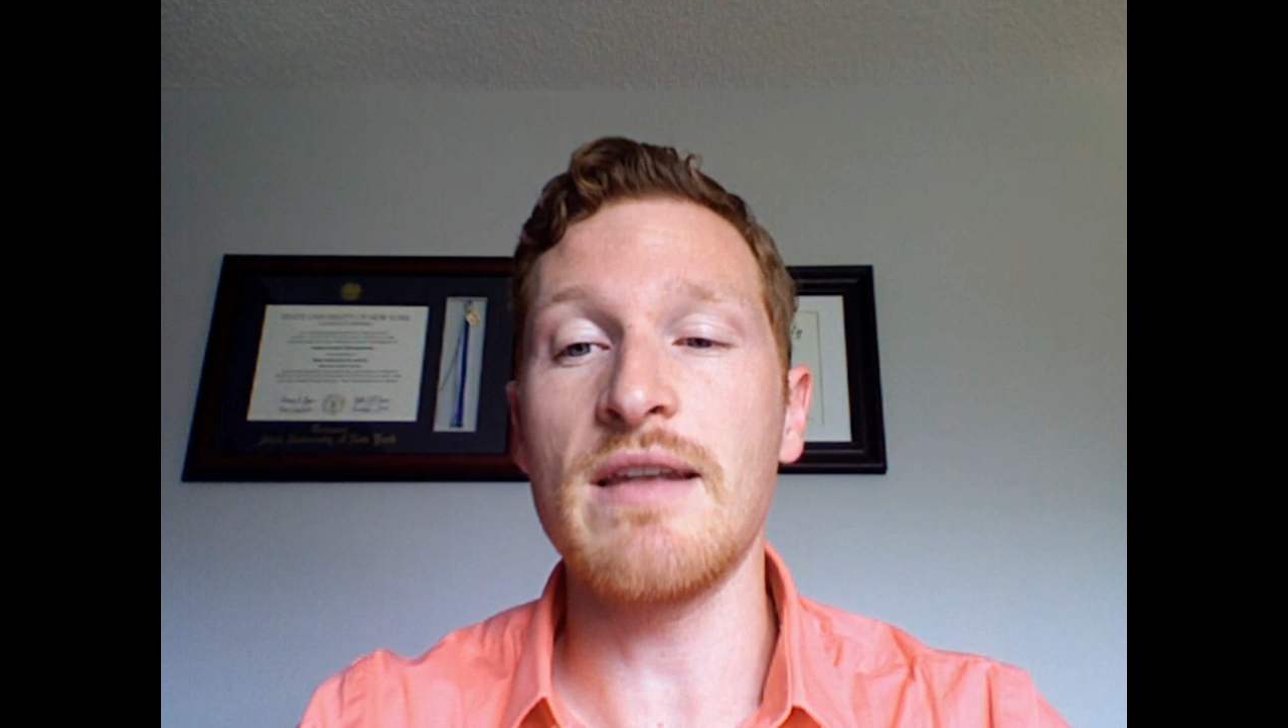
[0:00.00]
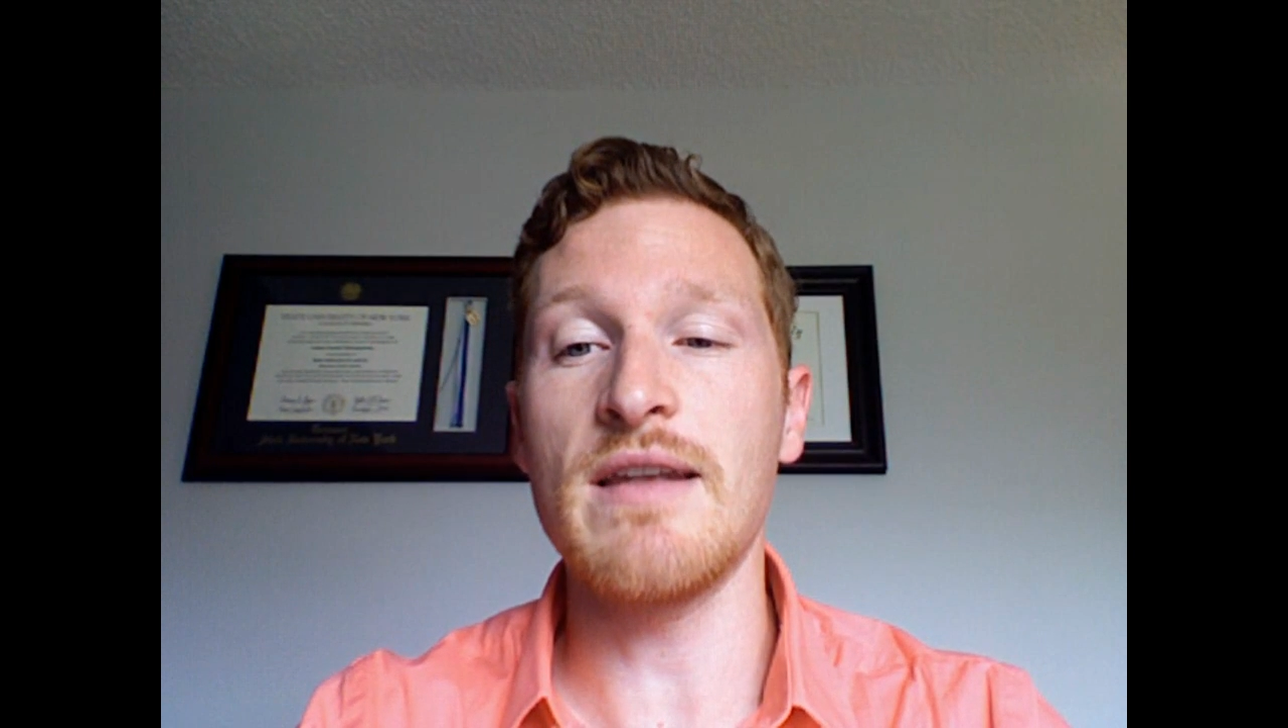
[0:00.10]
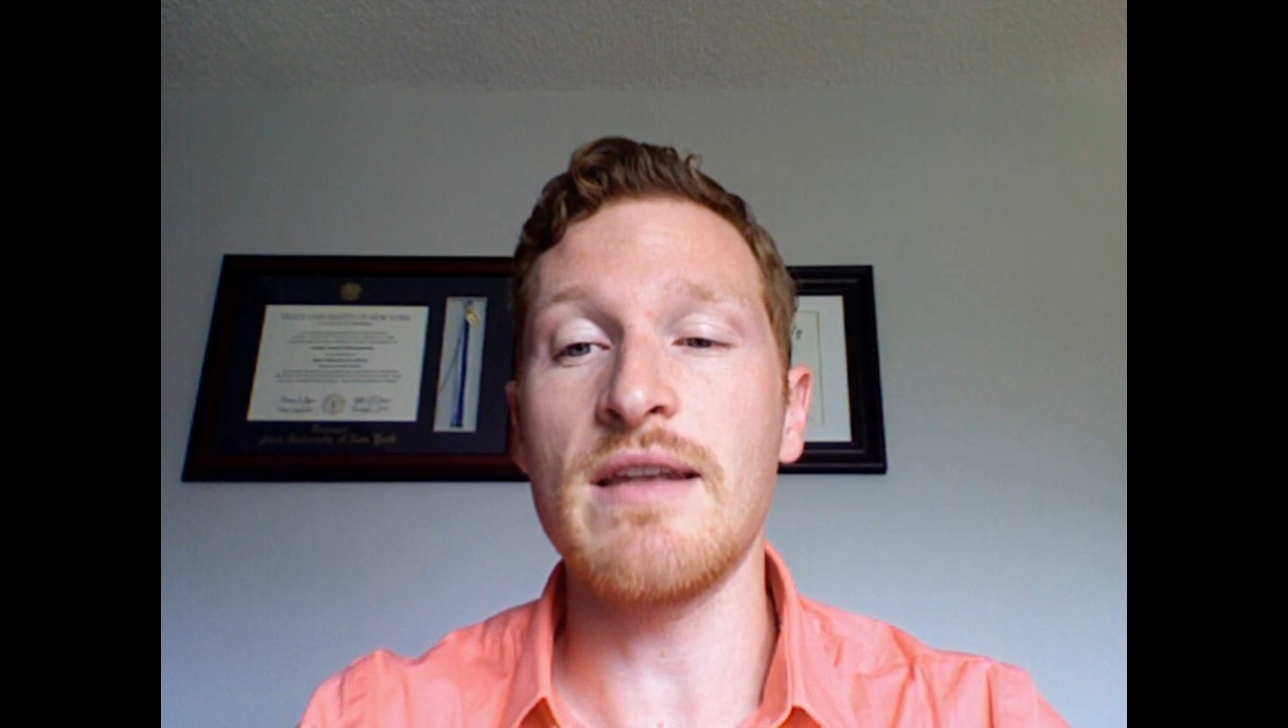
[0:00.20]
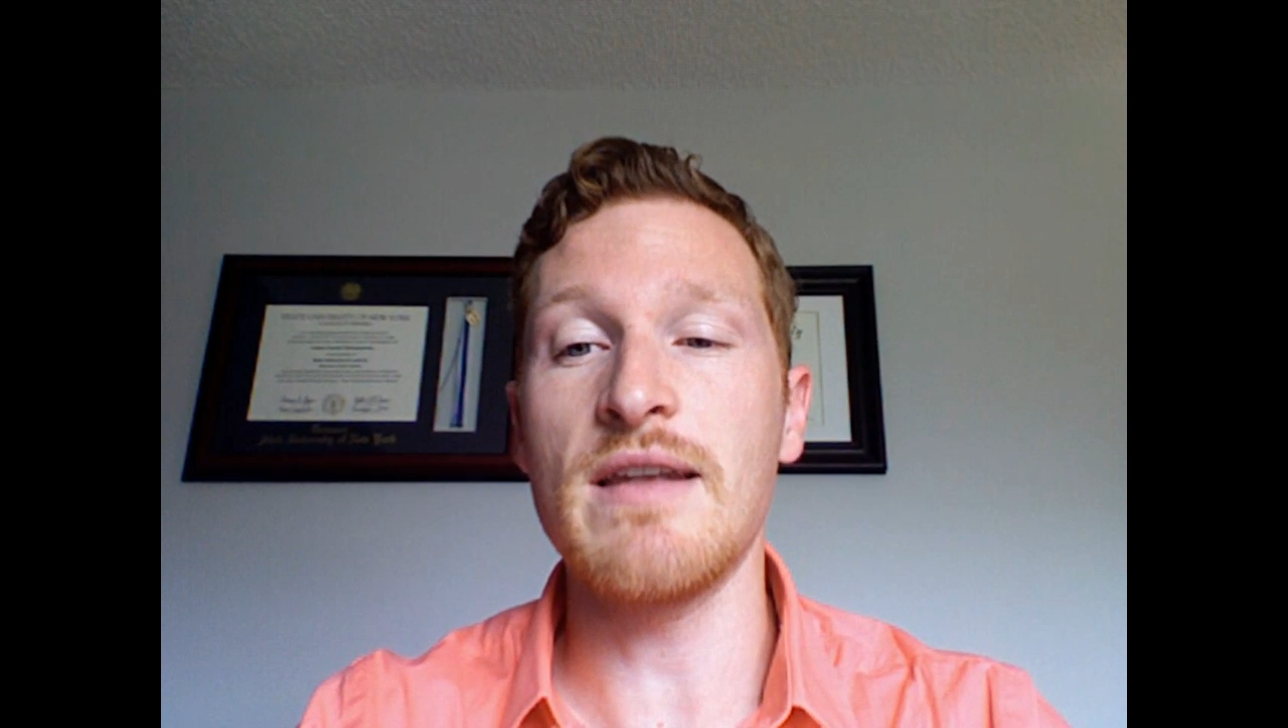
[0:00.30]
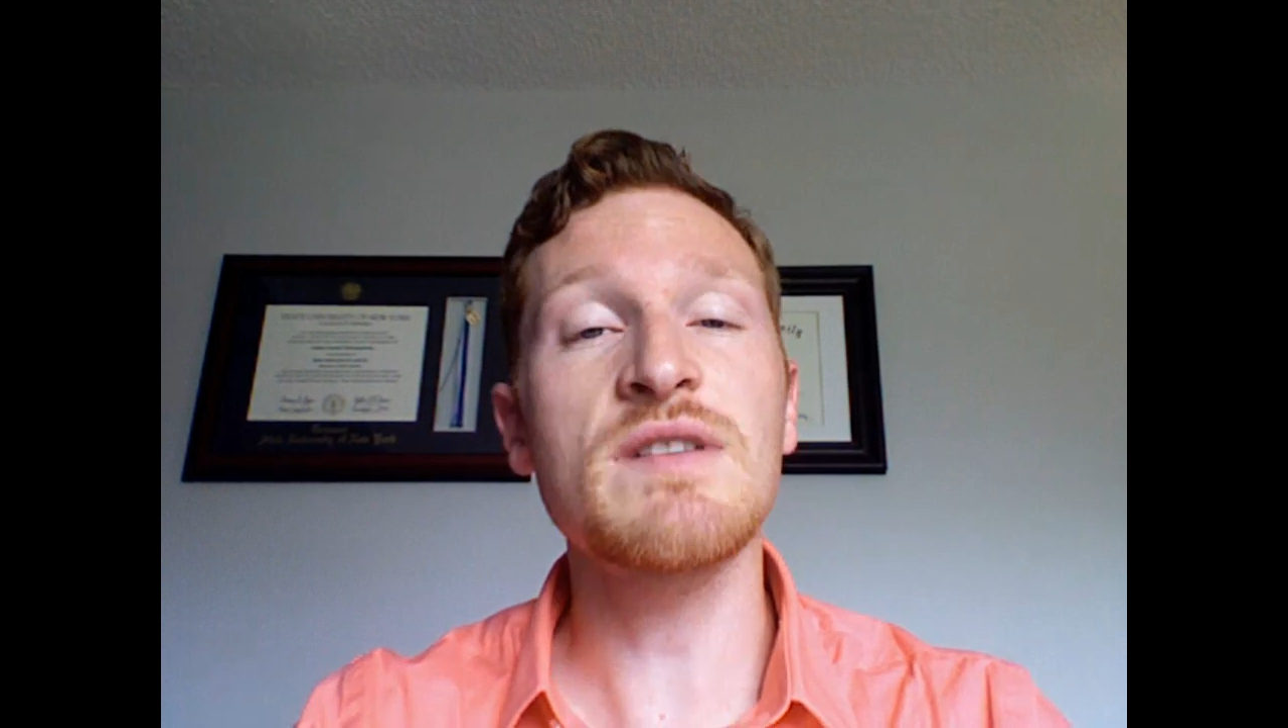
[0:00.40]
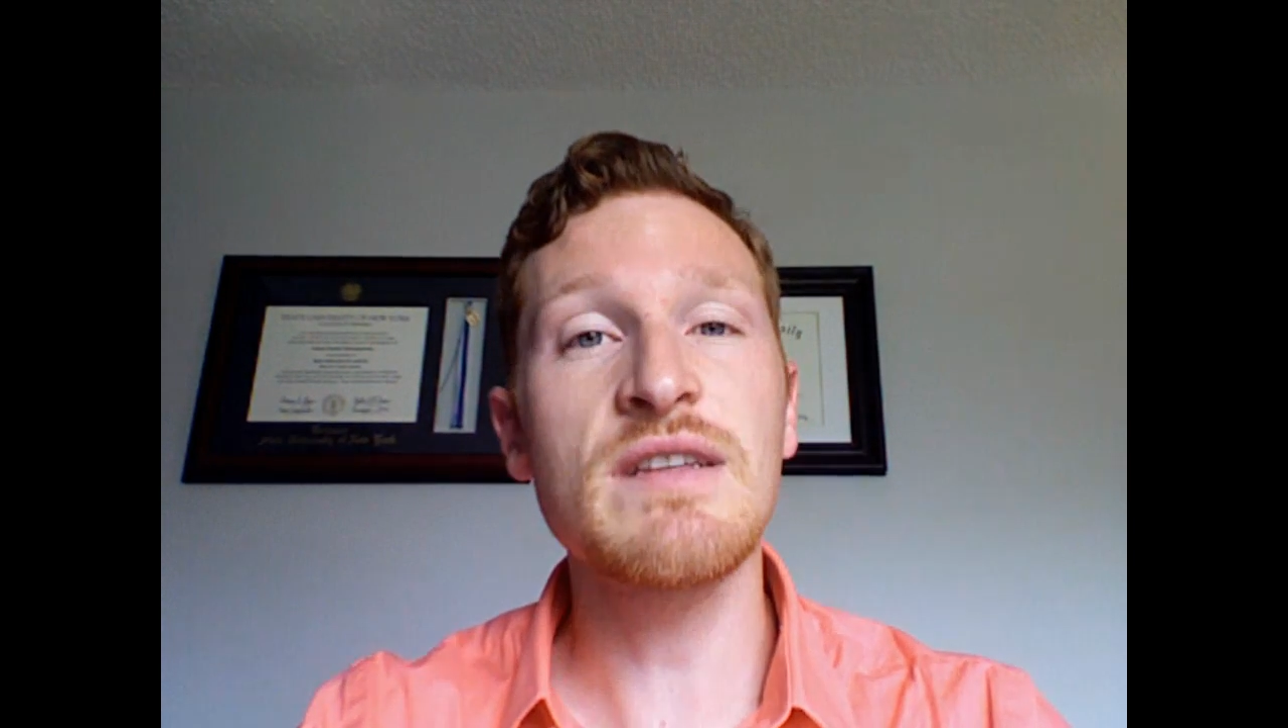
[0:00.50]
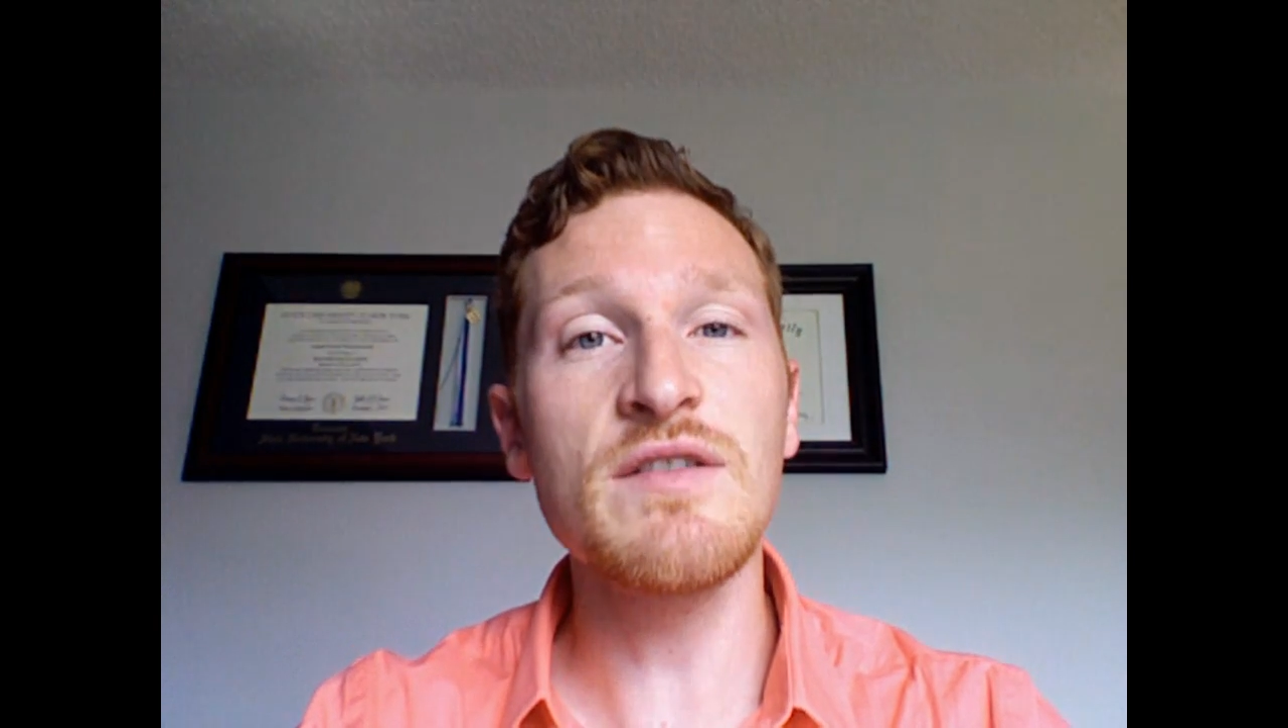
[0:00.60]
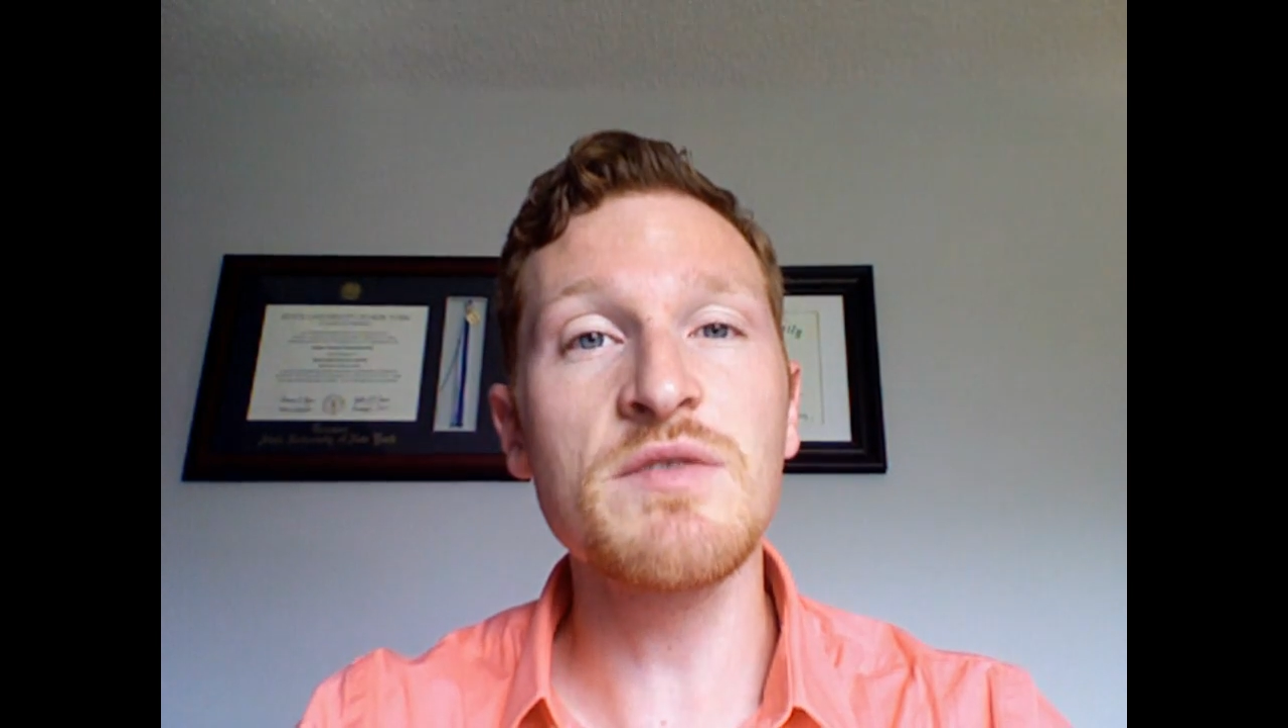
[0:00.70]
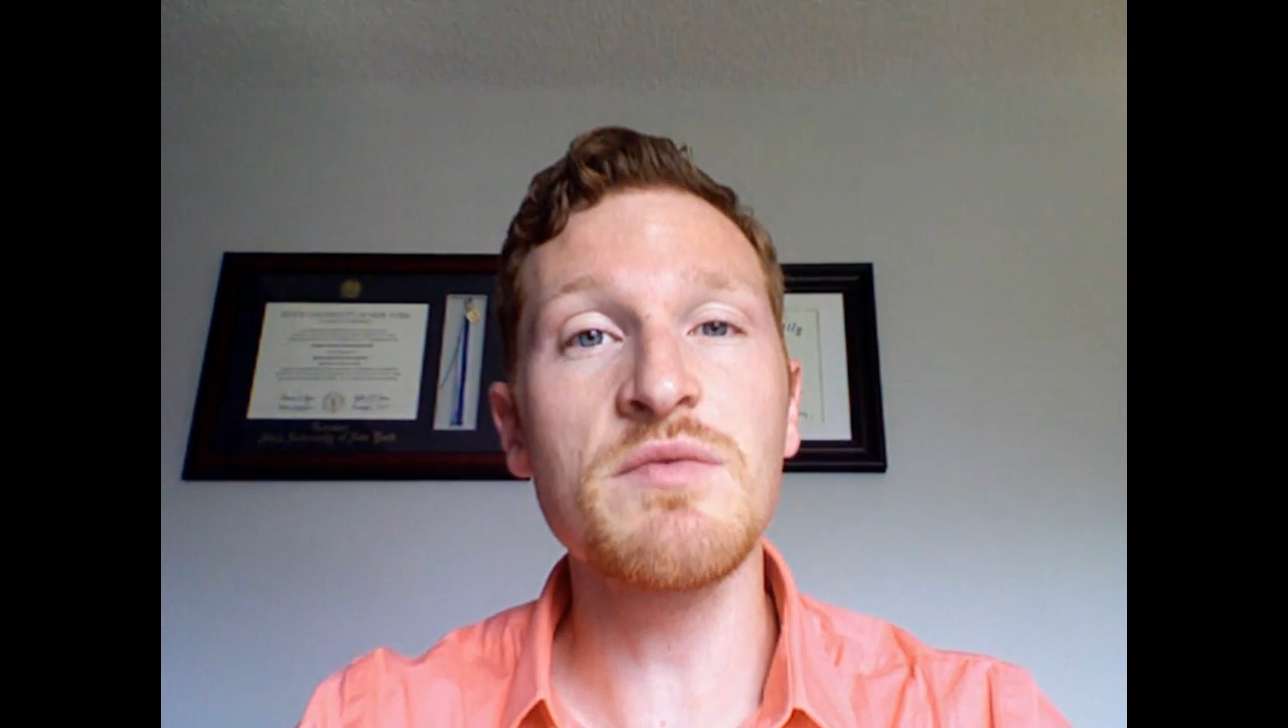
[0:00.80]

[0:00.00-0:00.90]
These are skills